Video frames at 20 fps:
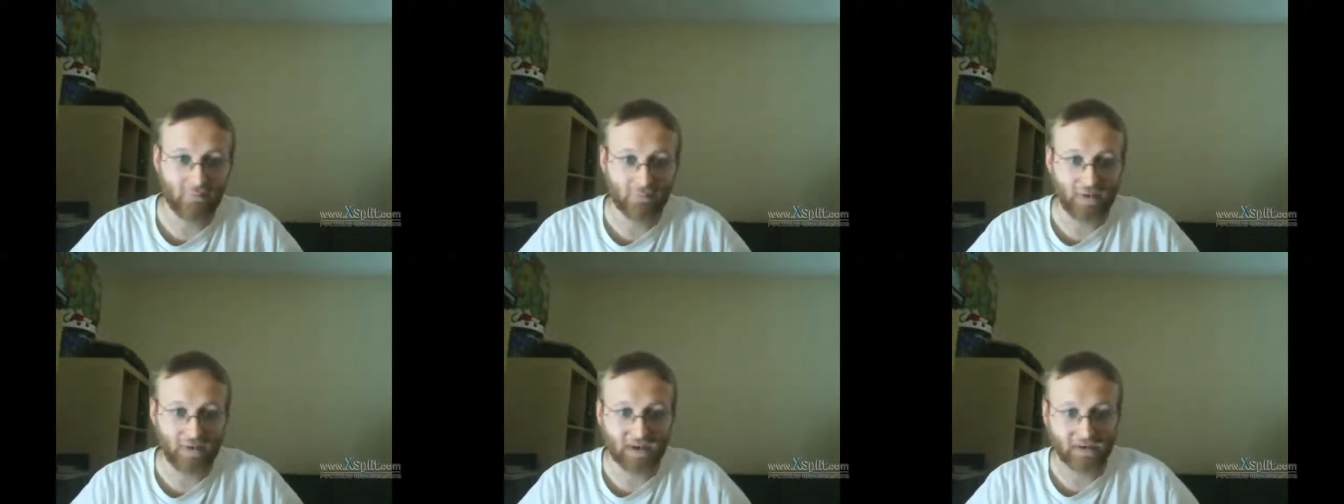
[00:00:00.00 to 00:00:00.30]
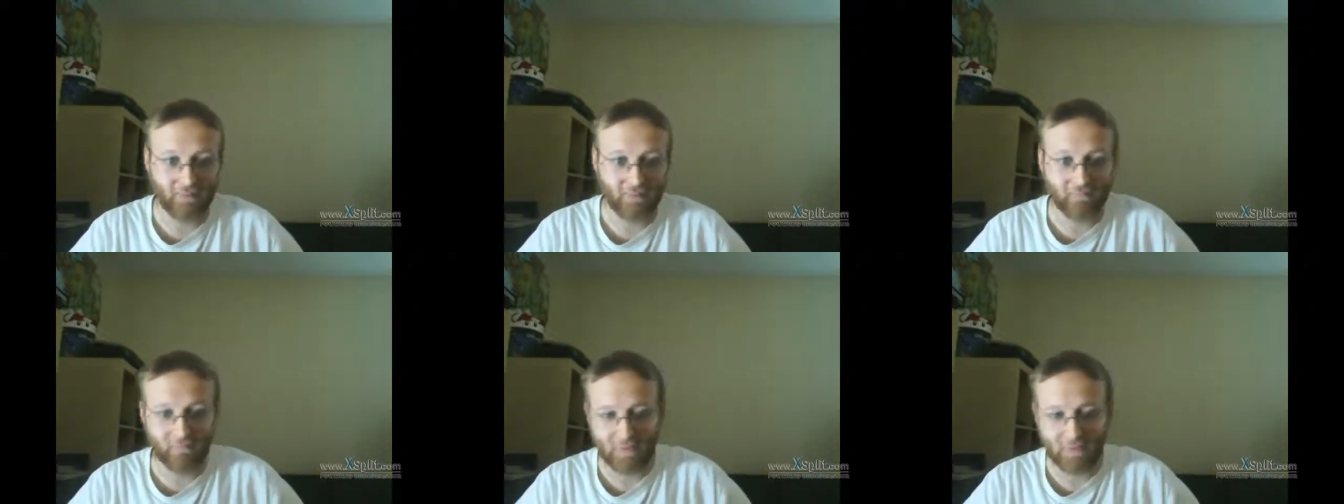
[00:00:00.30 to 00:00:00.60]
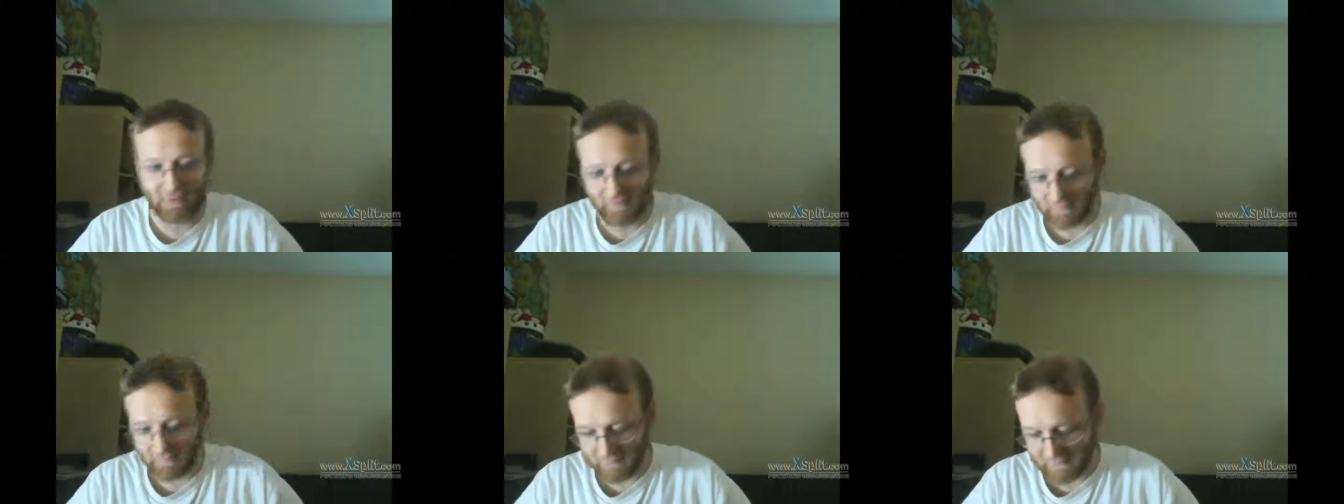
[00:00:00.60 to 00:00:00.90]
like,
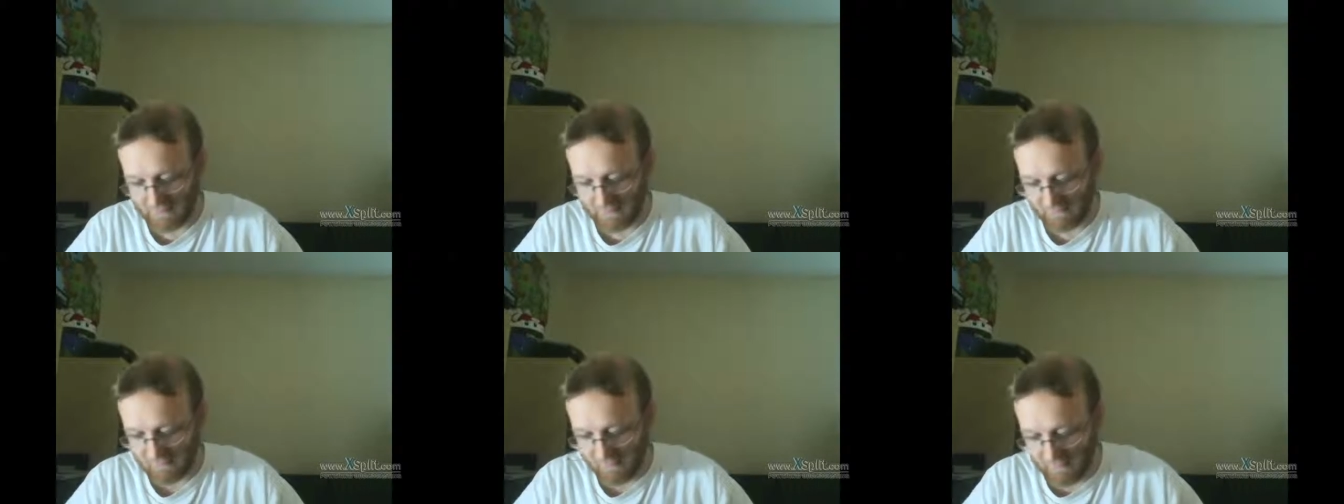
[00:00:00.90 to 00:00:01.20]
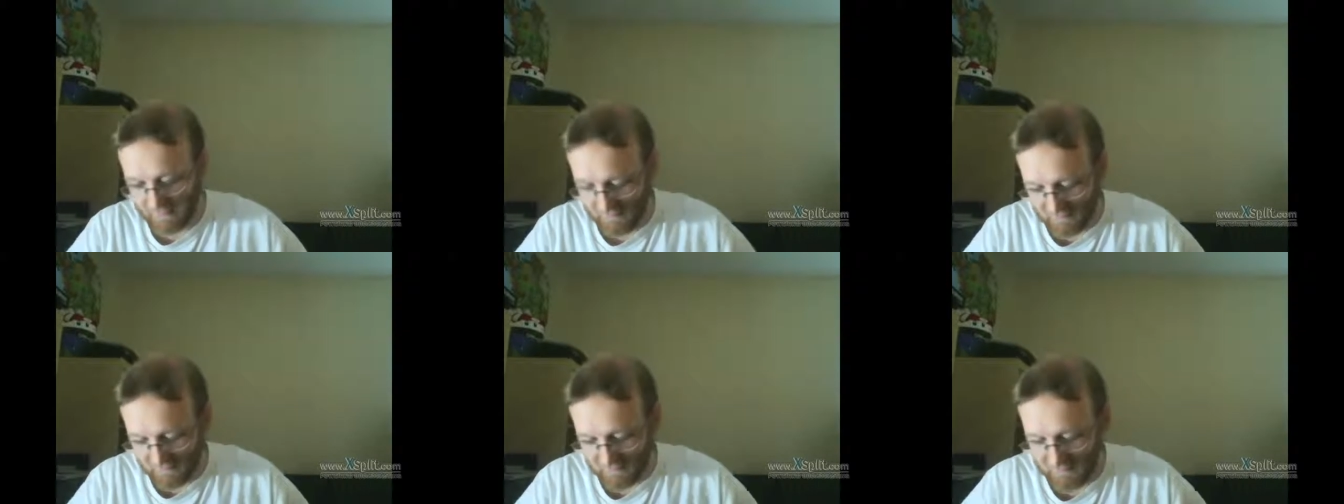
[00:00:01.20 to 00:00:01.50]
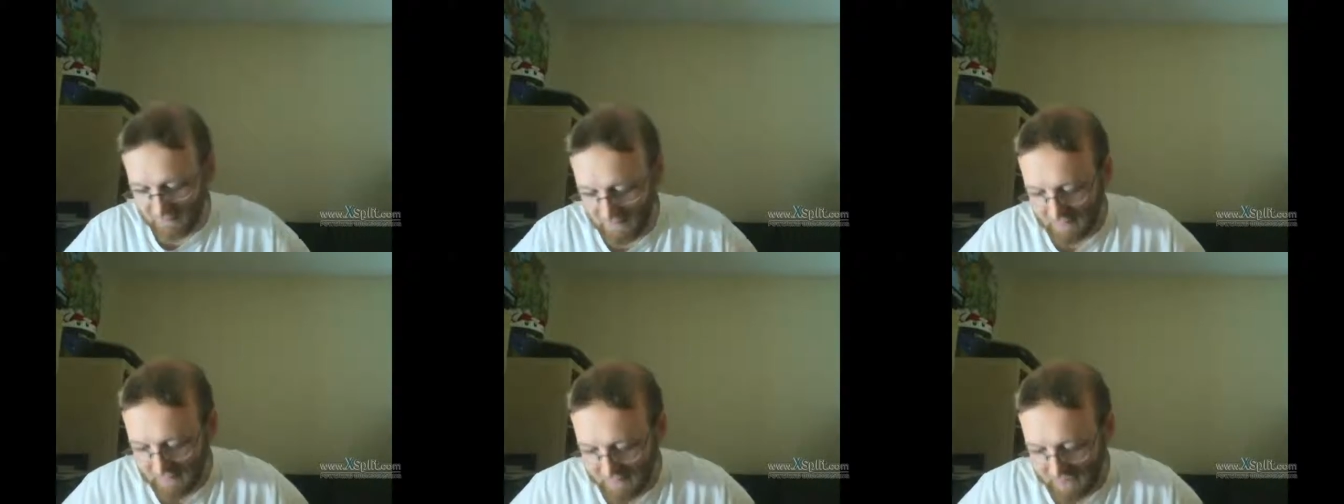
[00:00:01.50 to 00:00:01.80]
one of the real ones
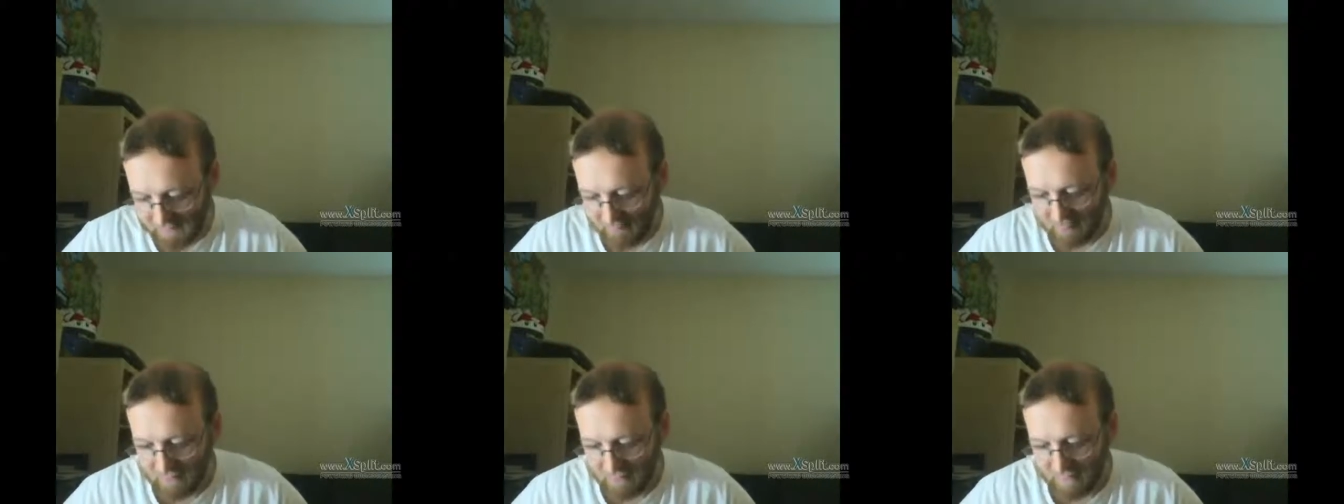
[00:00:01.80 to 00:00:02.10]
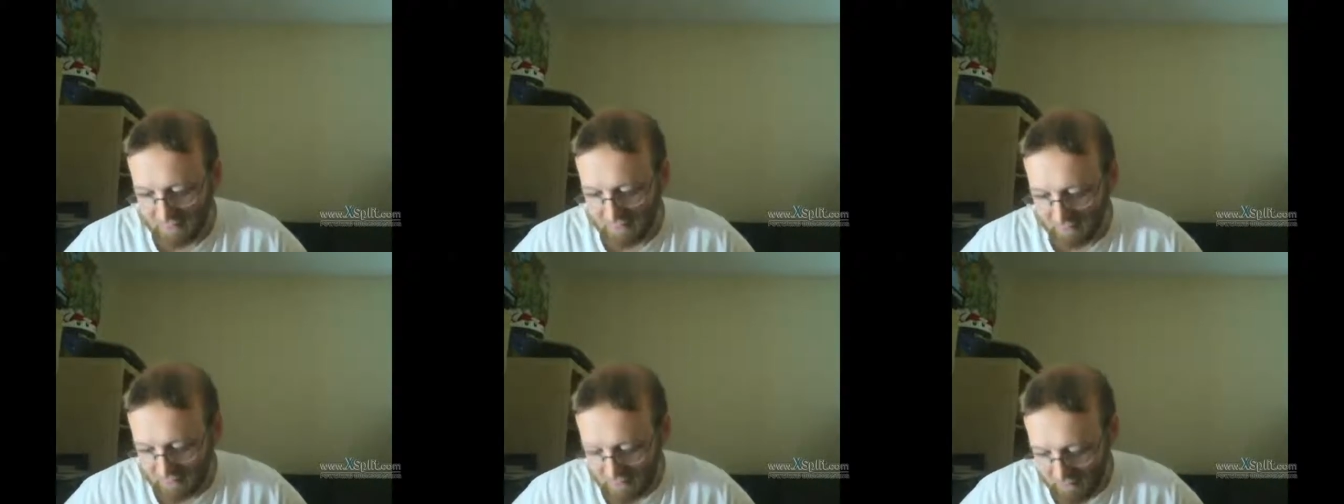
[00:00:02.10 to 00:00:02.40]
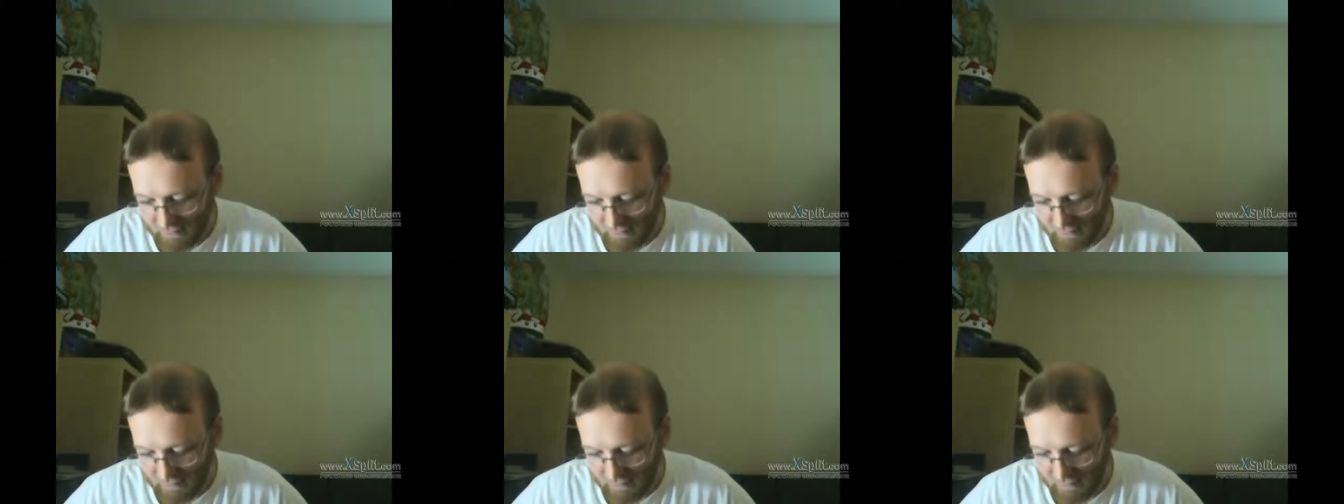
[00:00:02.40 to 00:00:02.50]
for the Game Boy, like the real